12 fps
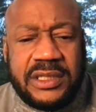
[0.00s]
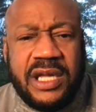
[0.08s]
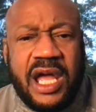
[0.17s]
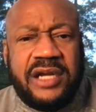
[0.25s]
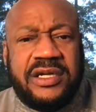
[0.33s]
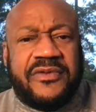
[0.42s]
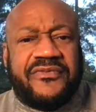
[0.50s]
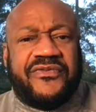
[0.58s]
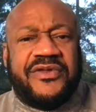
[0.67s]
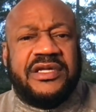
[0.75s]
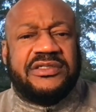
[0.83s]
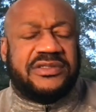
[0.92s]
the
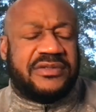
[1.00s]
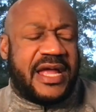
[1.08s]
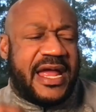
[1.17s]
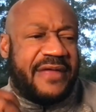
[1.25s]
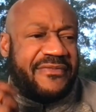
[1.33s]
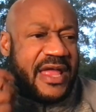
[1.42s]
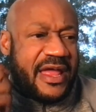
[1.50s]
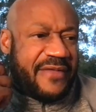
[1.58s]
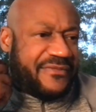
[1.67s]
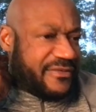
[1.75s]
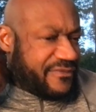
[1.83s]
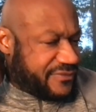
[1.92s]
thing. So now I have
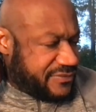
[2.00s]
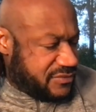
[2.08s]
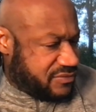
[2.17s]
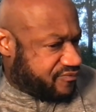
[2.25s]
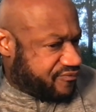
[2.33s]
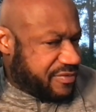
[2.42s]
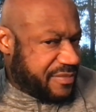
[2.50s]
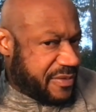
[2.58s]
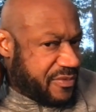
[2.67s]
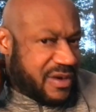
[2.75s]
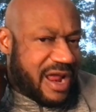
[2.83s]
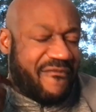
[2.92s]
to
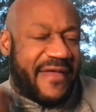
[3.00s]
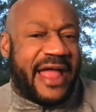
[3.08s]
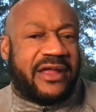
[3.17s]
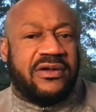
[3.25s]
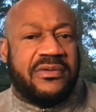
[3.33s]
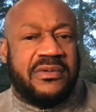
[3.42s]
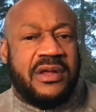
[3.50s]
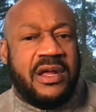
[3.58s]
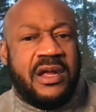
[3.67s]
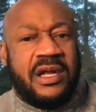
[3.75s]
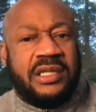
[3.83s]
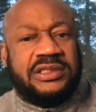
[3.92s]
remember when I vacuum
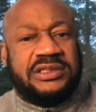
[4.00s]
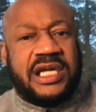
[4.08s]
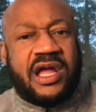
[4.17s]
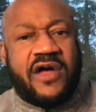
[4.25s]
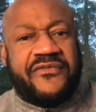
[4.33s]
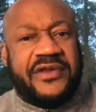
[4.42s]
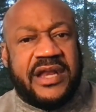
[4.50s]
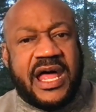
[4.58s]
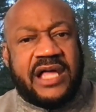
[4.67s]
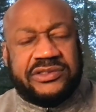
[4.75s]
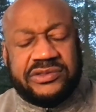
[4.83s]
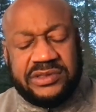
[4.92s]
to take off the
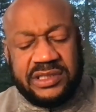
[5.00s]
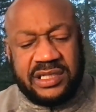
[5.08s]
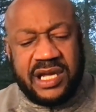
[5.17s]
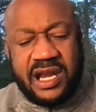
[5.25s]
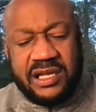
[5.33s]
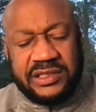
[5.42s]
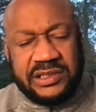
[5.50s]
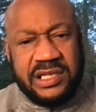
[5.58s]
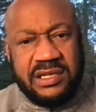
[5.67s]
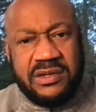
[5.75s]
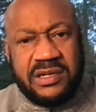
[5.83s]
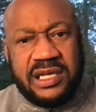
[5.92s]
nozzle and kind of
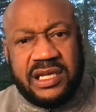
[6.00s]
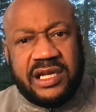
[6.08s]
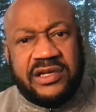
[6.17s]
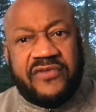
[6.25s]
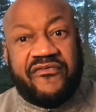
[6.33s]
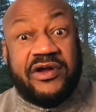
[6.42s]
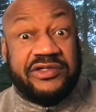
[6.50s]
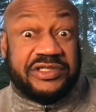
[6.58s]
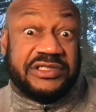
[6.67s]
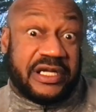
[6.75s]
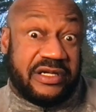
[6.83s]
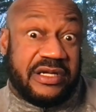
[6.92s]
get under the furniture,
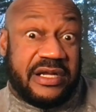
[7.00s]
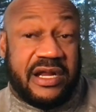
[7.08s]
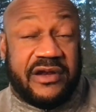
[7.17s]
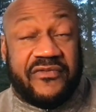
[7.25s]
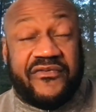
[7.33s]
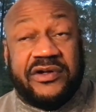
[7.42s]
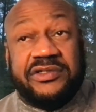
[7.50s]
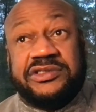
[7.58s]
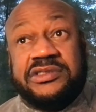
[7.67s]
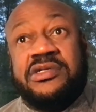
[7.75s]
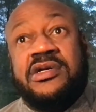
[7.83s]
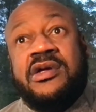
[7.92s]
because I could get under the
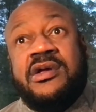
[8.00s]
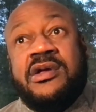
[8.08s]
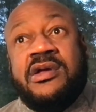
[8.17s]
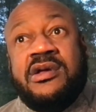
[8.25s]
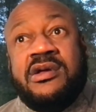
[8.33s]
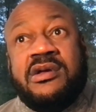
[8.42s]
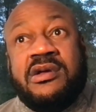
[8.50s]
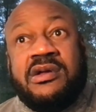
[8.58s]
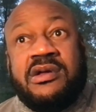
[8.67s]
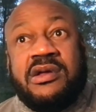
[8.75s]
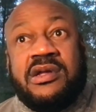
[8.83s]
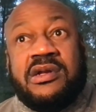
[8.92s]
furniture.
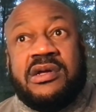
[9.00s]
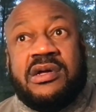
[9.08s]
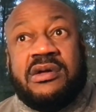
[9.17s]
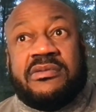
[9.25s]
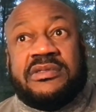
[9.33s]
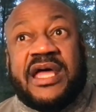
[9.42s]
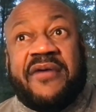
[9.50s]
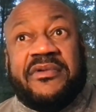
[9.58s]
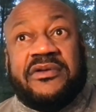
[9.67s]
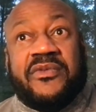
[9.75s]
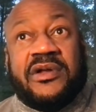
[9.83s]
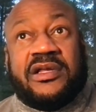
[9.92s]
And because I've been
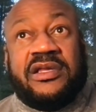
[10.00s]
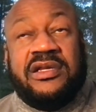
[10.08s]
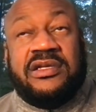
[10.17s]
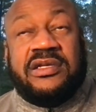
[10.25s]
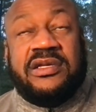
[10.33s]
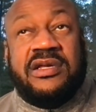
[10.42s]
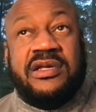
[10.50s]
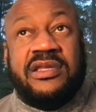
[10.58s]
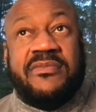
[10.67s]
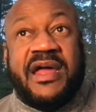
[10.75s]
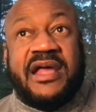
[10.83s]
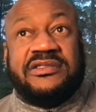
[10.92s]
the one cleaning the
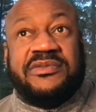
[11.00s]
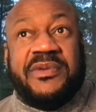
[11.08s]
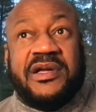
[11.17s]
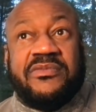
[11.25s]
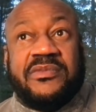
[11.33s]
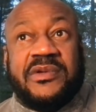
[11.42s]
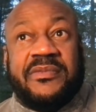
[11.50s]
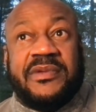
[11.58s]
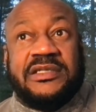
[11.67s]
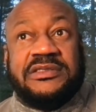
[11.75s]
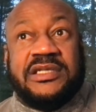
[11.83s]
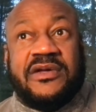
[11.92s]
master bedroom up
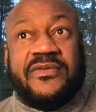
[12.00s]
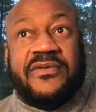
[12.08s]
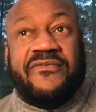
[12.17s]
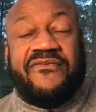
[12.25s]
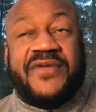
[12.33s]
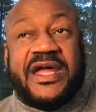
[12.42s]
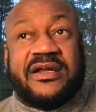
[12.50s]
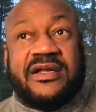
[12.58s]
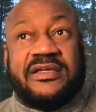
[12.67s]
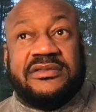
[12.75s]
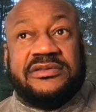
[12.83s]
myself. In fact, I